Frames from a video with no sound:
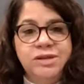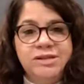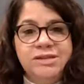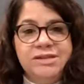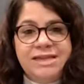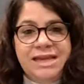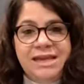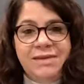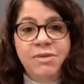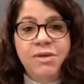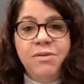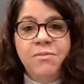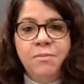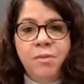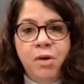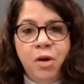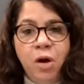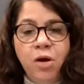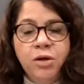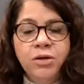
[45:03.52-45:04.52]
the same
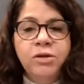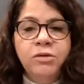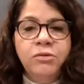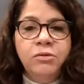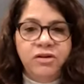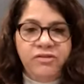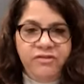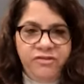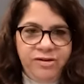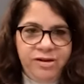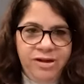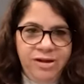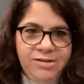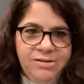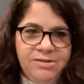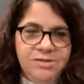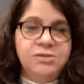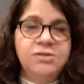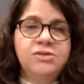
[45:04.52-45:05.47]
model of nozzle.